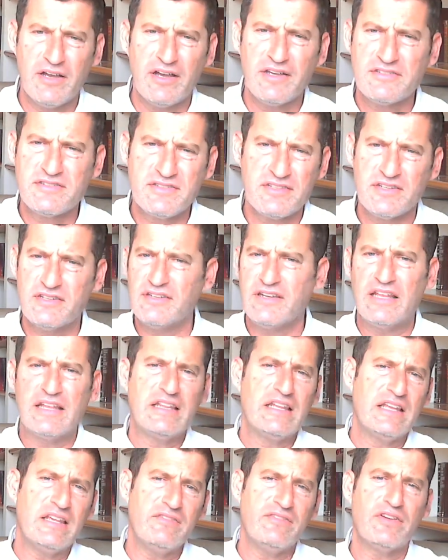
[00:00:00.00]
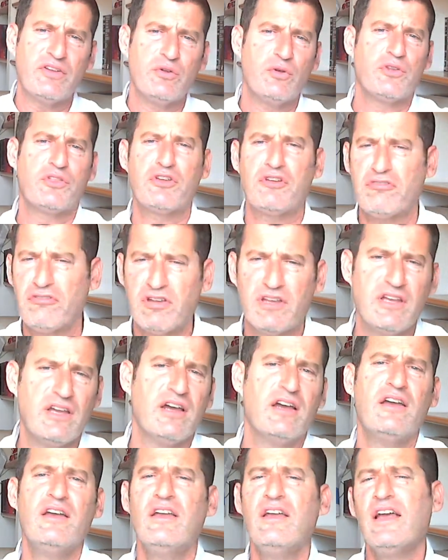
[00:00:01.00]
us and leaving North
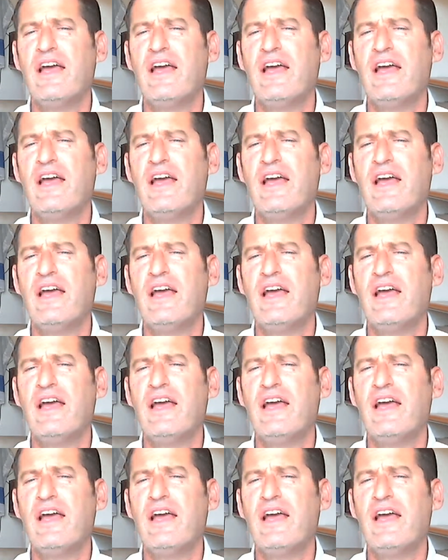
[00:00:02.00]
Korea